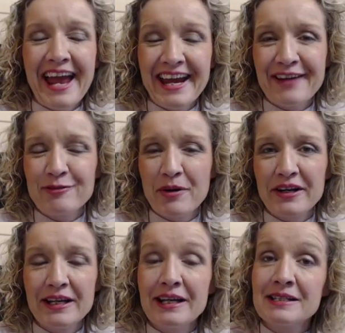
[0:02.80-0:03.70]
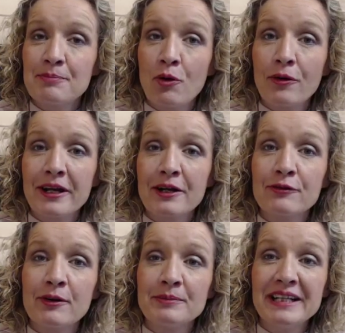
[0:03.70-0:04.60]
Hey everybody, it's Paula
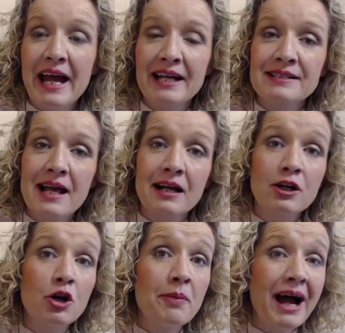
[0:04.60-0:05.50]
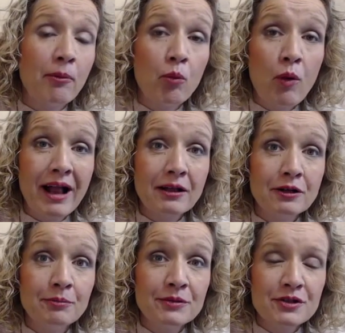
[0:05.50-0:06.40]
here from the Excel Club and
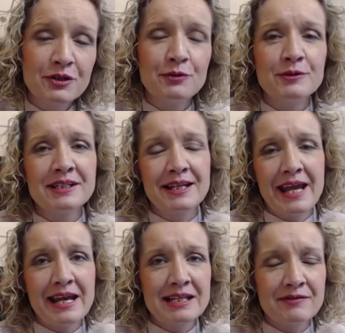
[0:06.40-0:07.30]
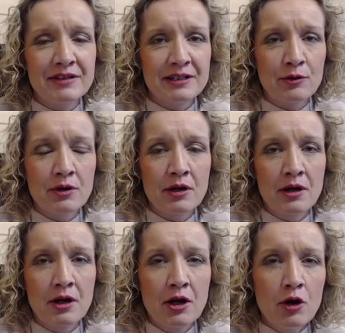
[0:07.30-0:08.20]
welcome to today's video.
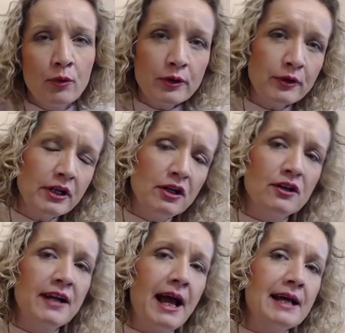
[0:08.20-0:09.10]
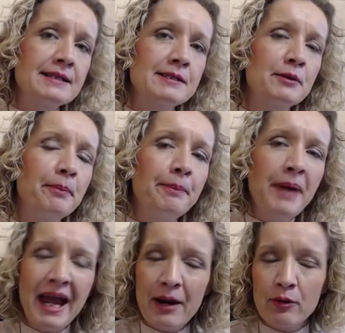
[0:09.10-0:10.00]
We're going to look at
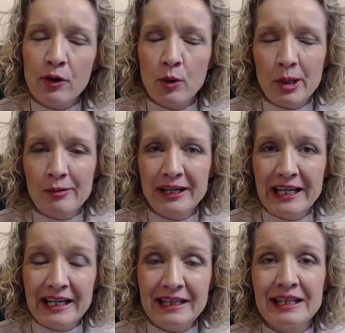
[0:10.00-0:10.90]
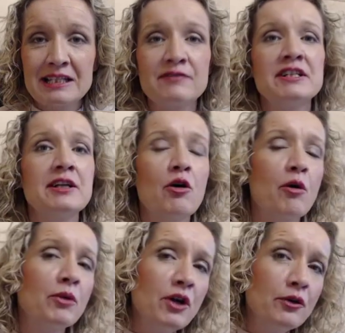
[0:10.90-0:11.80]
some Power Query in this
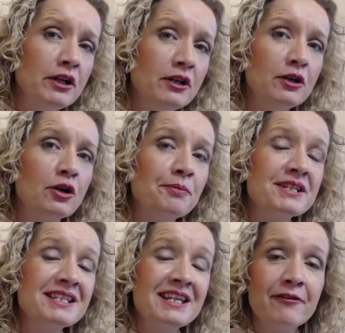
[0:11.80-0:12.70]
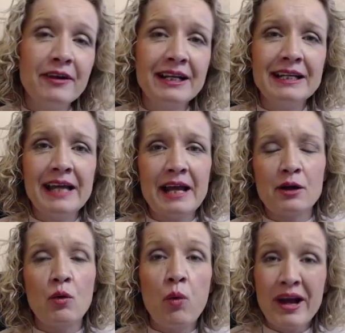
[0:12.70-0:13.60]
video and we're going to look specifically
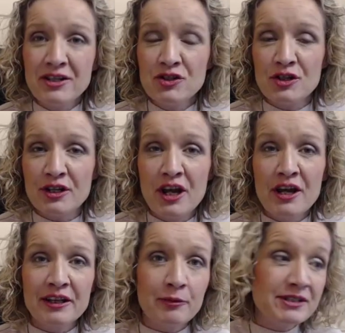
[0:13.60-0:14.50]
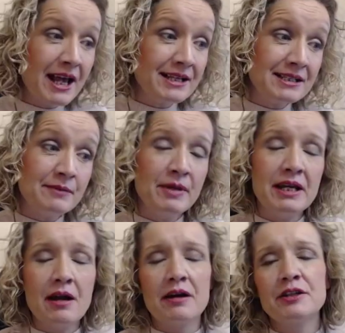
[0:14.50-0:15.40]
at a question that was asked to
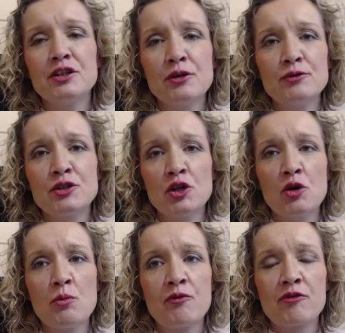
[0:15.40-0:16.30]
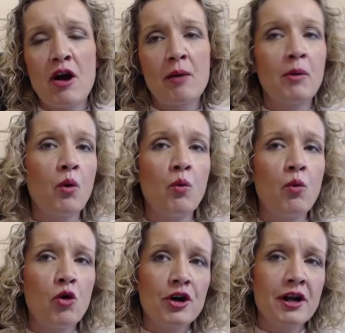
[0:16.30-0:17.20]
me on YouTube from
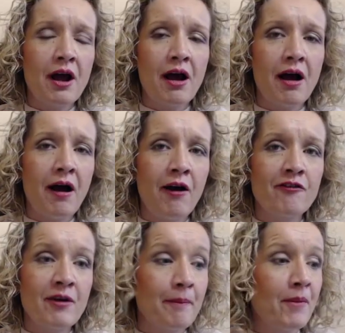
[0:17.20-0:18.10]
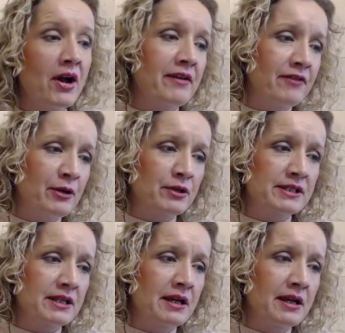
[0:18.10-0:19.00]
one of my
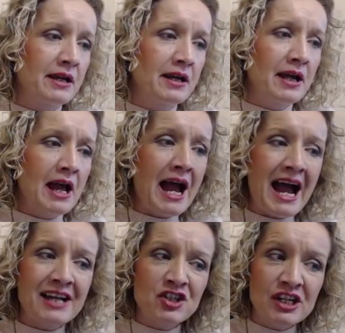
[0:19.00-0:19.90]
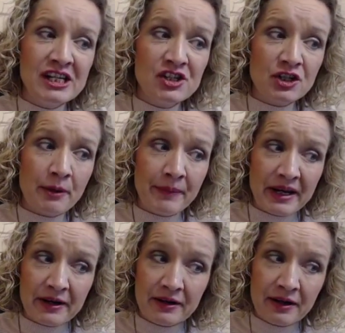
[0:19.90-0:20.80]
viewers. Ashish
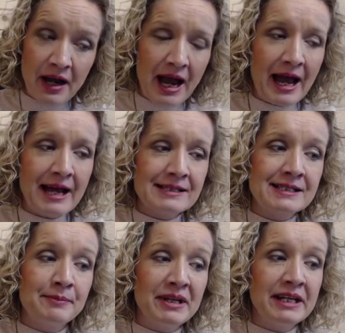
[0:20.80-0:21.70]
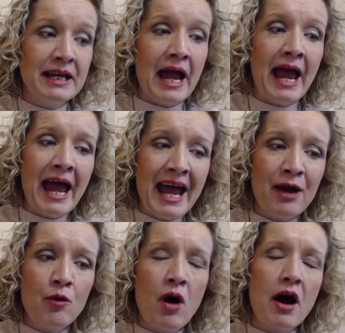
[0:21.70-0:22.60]
Kamir asked me
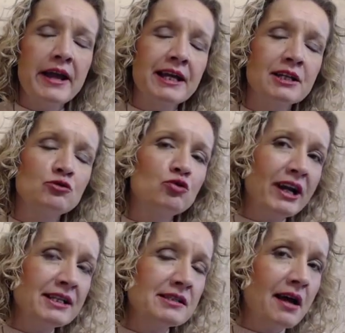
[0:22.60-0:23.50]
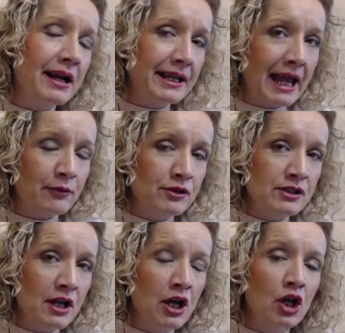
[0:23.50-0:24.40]
how I can reconcile
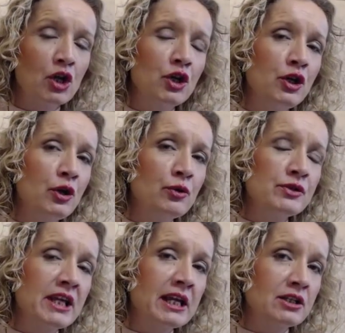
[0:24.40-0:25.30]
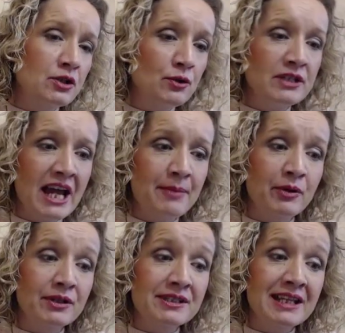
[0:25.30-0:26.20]
accounts using two
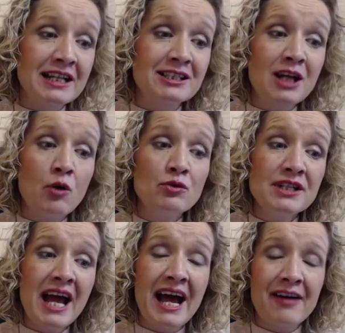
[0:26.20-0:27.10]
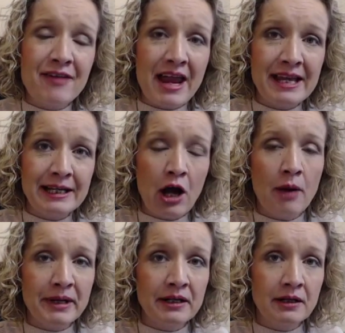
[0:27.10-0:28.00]
tables that don't have a
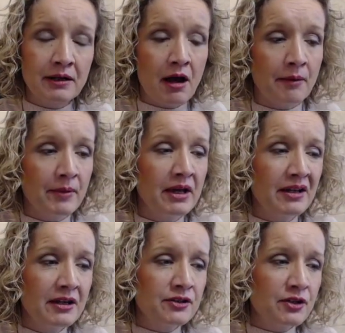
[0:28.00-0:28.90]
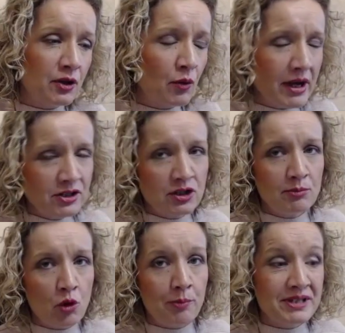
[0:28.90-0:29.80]
common column. So the
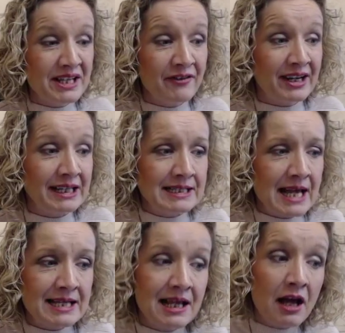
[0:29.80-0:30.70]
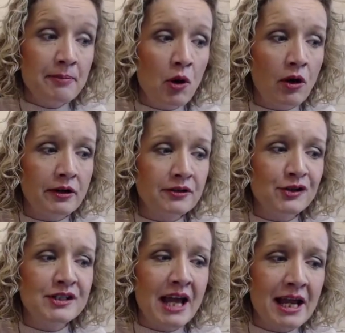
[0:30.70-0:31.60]
question more specifically says, Hi Paula,
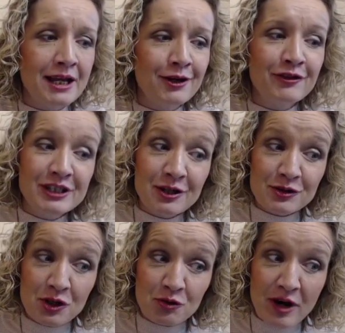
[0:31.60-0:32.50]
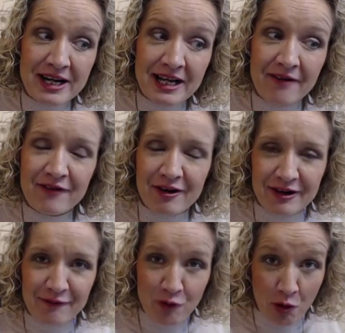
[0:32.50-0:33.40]
good day. Your videos are great and
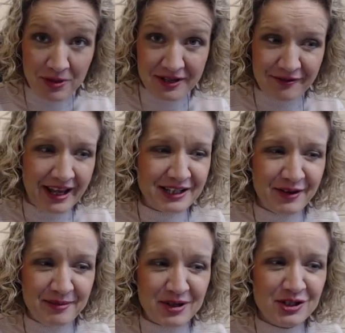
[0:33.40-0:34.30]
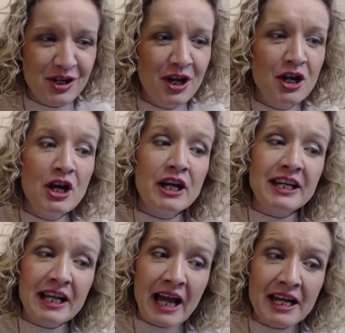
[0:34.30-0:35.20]
very informative. Thanks very much.
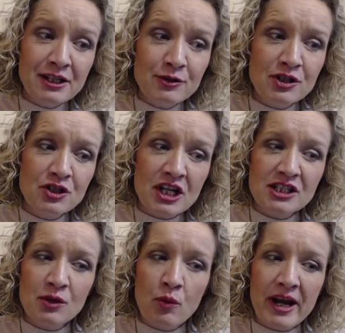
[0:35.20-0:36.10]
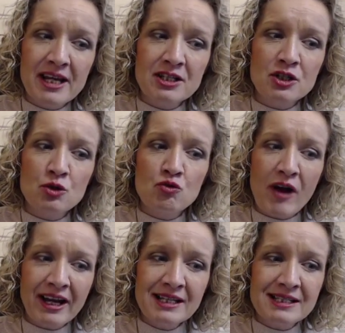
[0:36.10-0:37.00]
Can you suggest a way to do
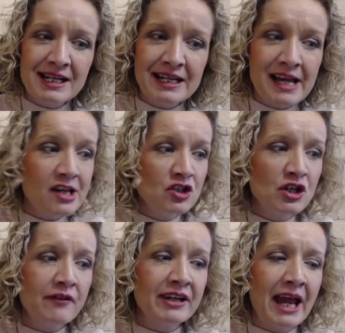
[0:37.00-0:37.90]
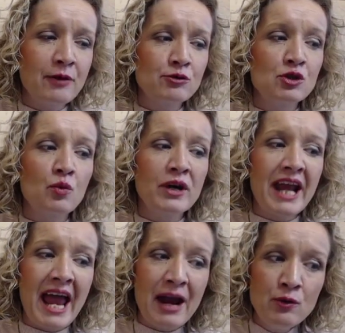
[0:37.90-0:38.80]
reconciliation of accounts
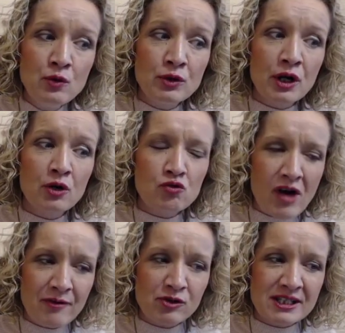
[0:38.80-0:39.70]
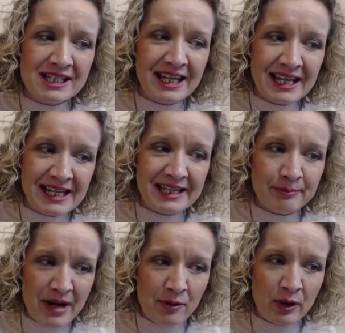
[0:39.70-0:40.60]
without reference key
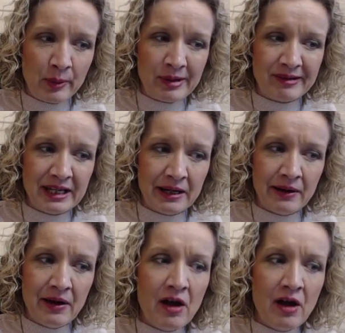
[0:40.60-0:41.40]
in Power Query?